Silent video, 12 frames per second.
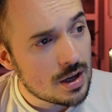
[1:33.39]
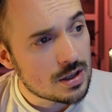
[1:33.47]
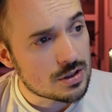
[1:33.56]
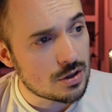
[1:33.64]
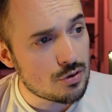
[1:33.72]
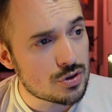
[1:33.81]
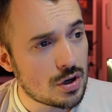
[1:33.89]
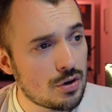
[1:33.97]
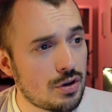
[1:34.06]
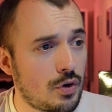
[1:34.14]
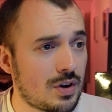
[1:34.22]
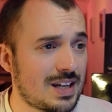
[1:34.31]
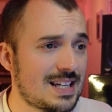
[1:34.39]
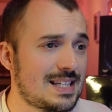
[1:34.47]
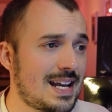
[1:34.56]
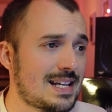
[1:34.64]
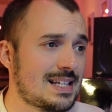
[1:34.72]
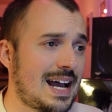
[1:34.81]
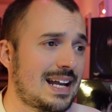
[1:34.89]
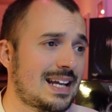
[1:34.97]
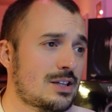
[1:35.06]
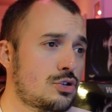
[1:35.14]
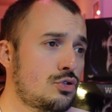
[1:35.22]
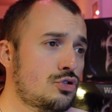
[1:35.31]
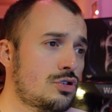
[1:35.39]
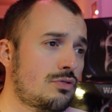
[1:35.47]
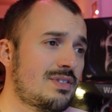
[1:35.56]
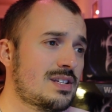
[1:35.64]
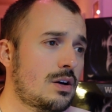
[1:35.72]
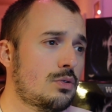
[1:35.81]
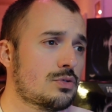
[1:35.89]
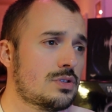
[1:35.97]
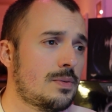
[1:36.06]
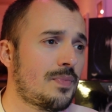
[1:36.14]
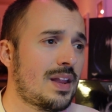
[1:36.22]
To do so, you roll a d6, adding 2 to the result.